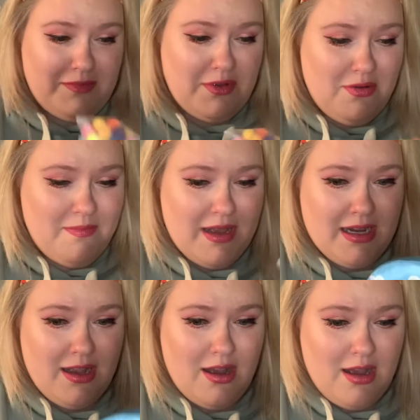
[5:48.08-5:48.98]
Oh my
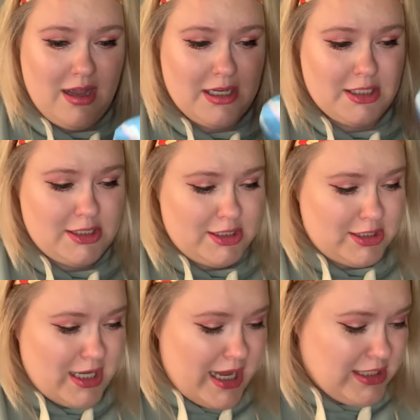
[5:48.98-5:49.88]
gosh.
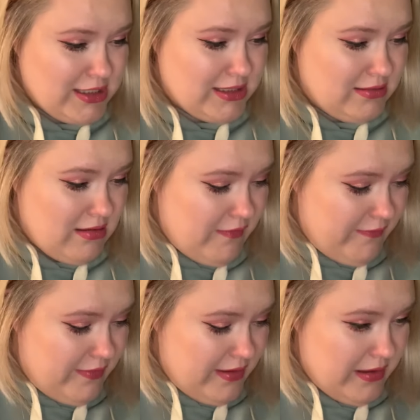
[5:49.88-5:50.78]
I just
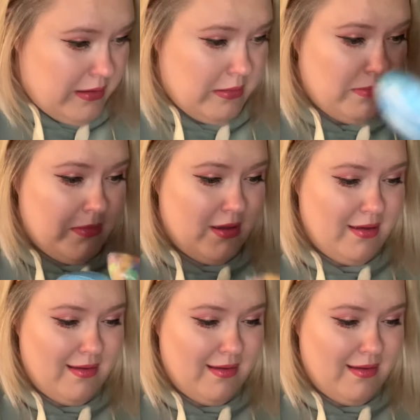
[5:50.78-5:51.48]
love them.